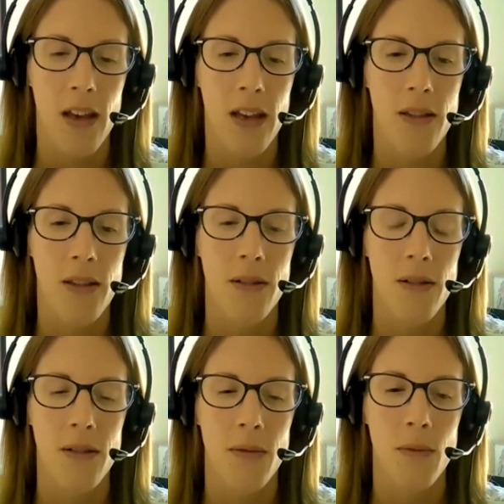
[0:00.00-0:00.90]
And
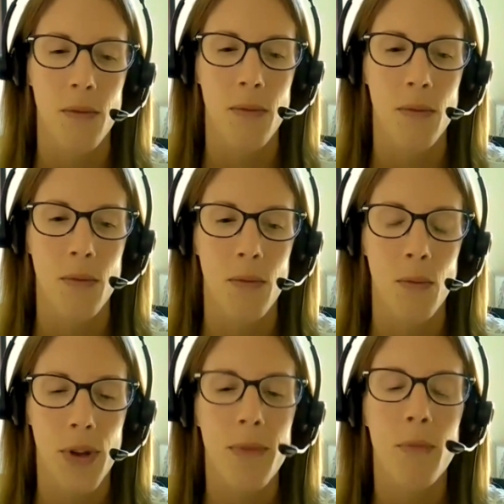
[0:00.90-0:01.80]

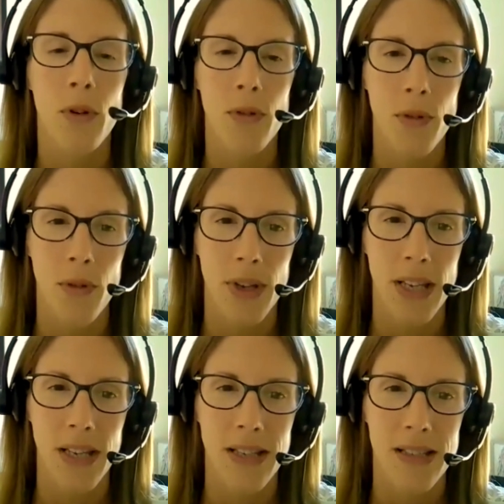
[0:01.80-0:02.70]
with more
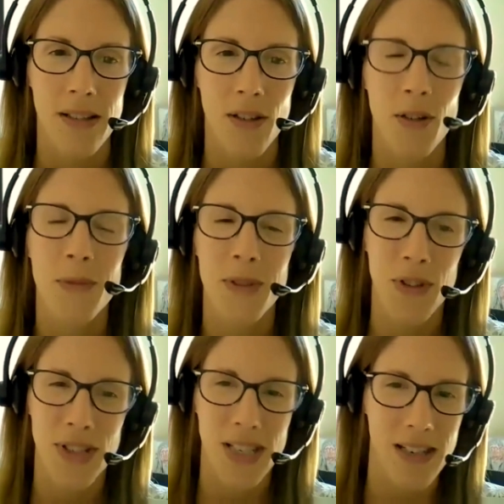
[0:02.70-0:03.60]
noise comes
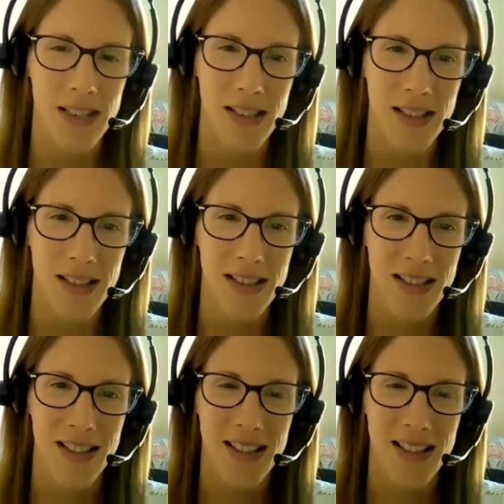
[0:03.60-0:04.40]
more tinnitus.